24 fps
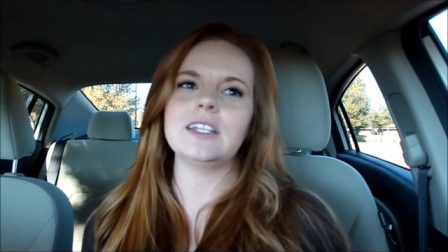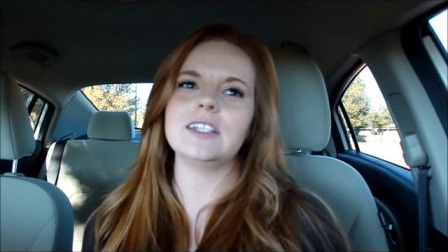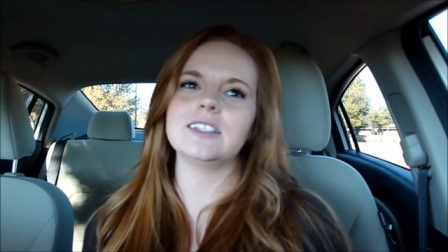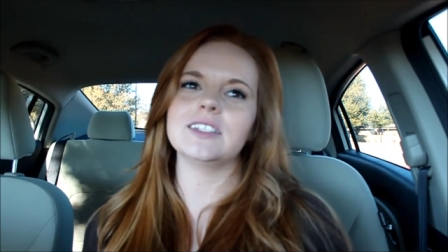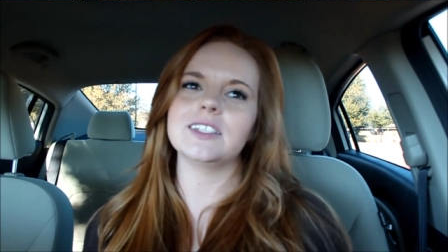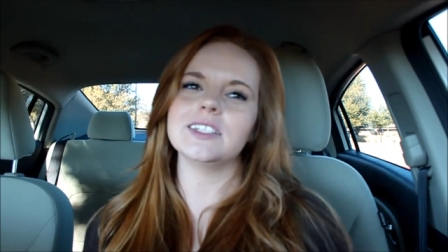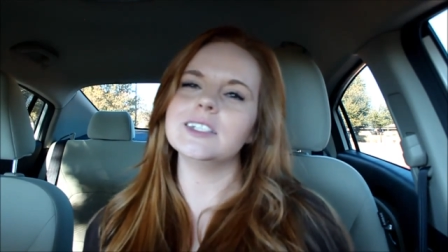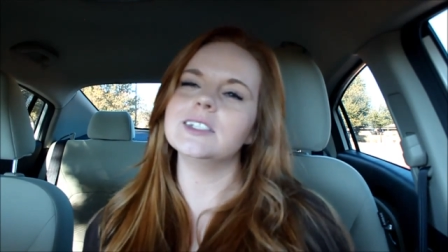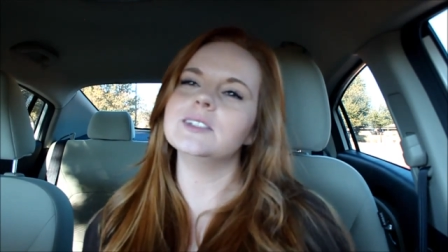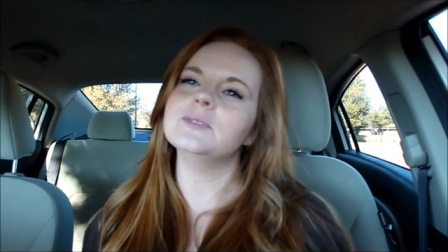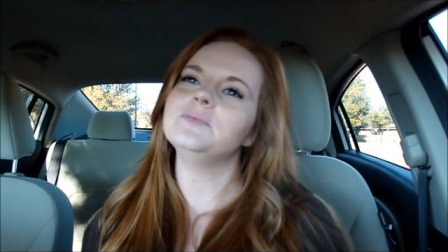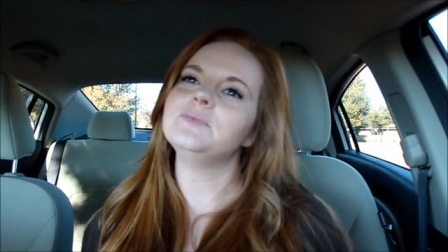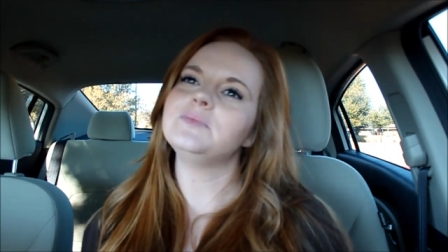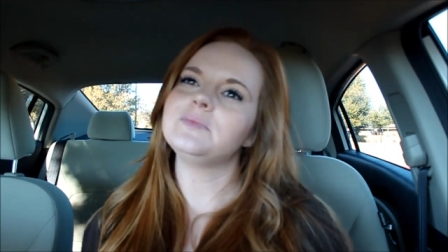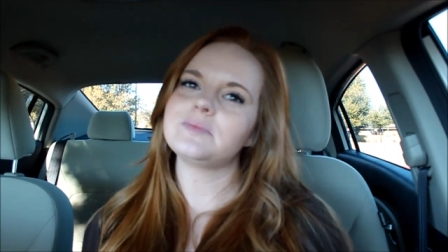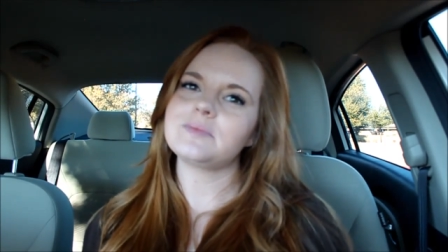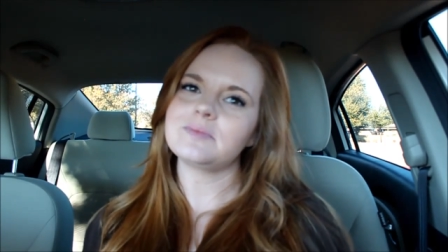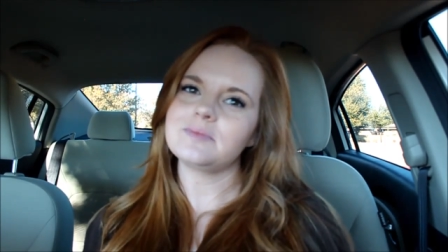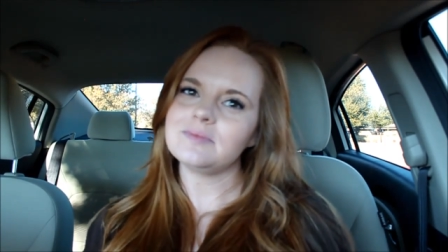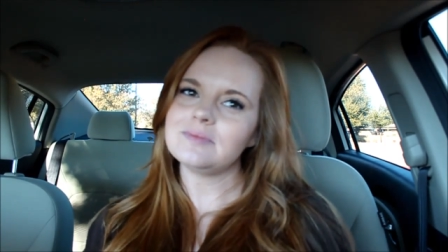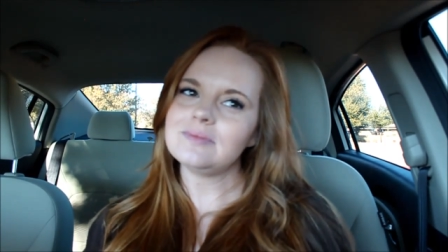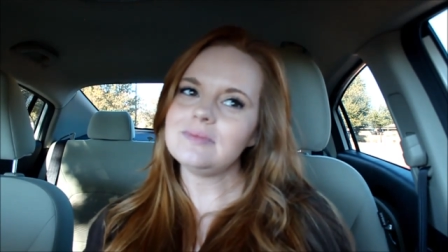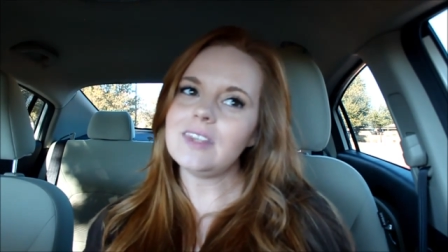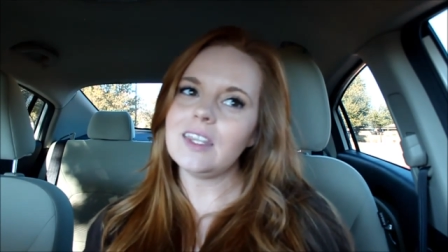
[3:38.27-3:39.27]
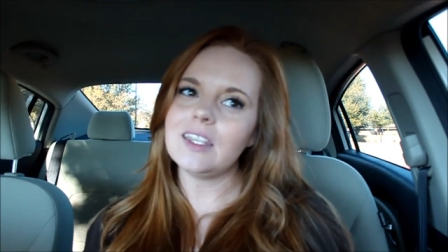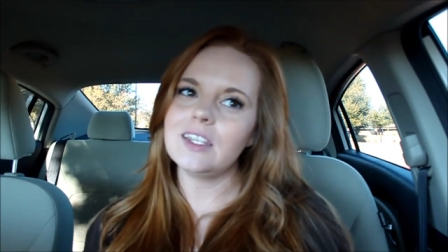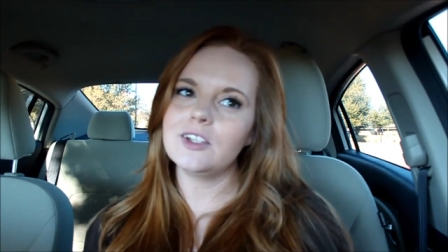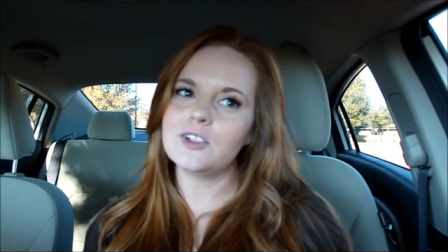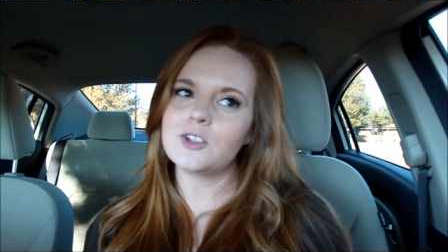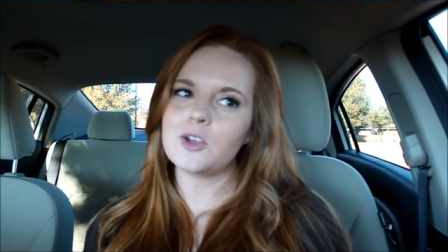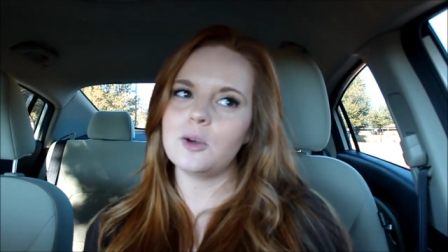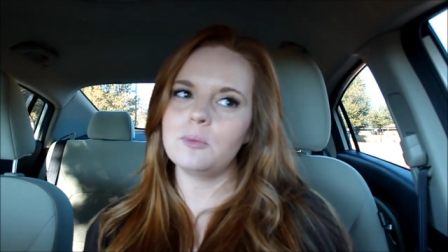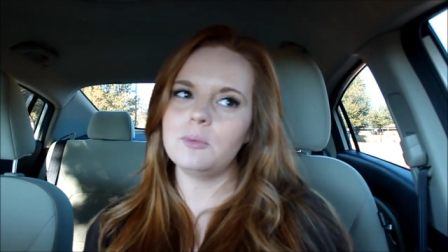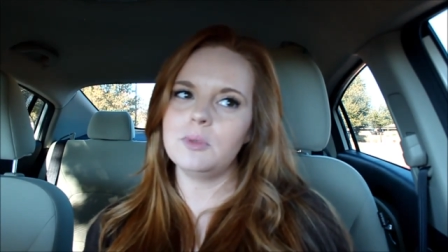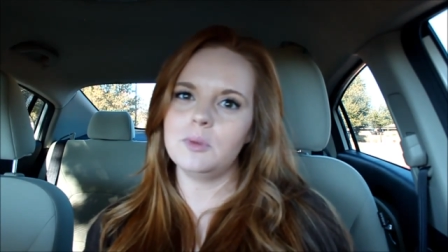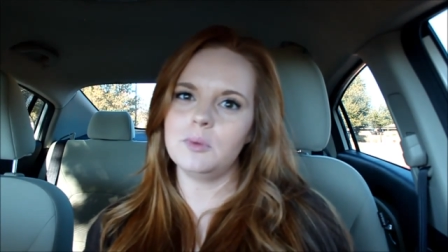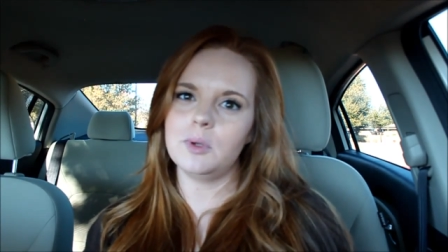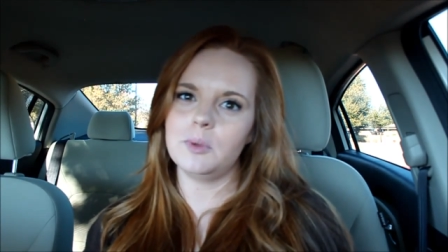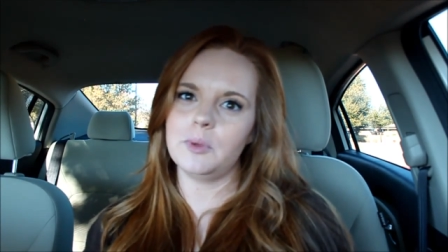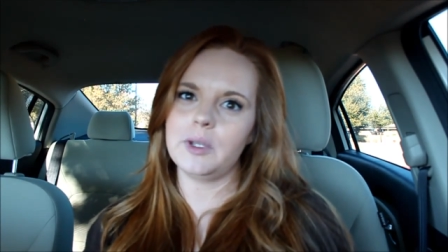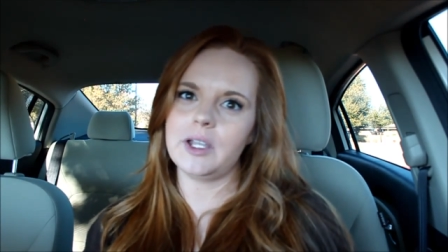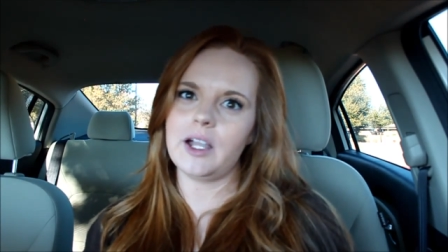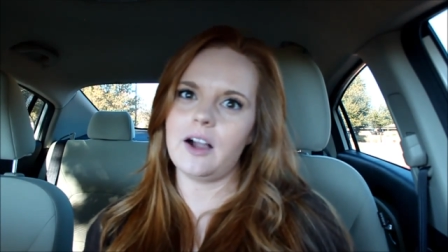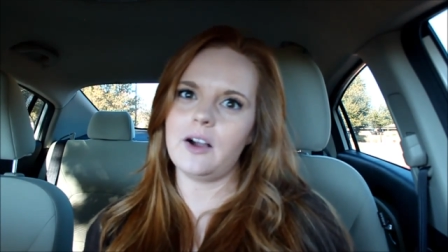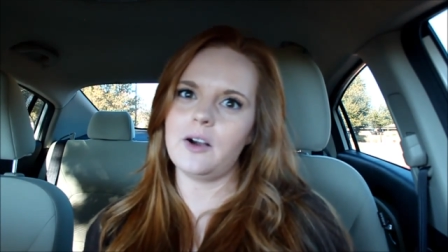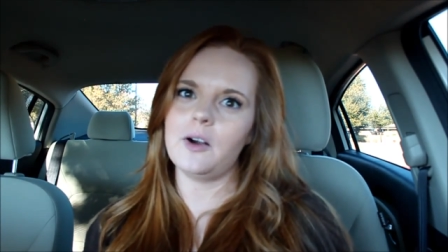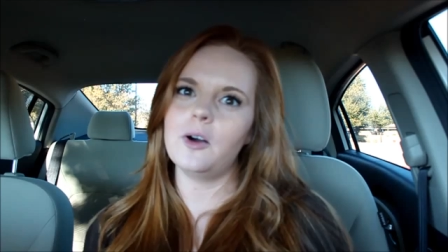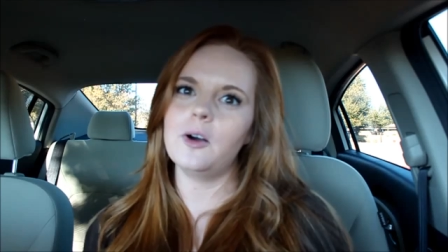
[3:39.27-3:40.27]
And so he told me when we
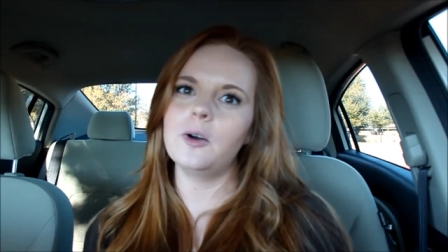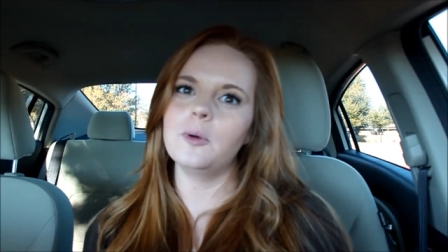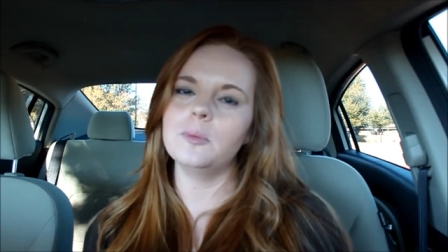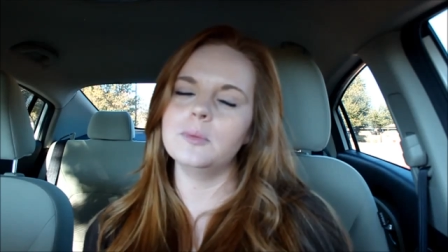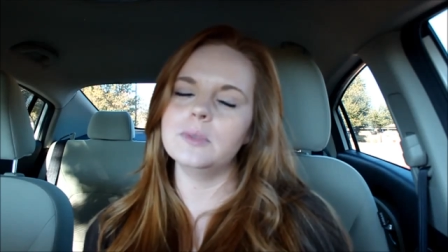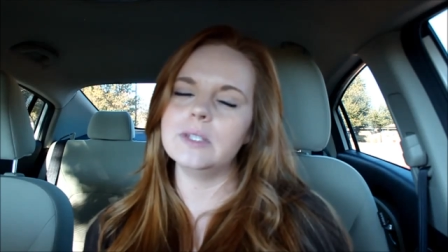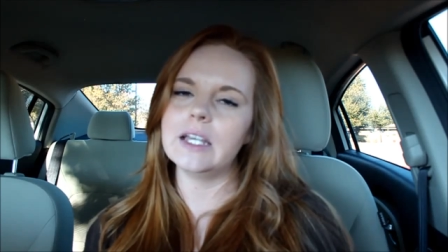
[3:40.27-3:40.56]
got home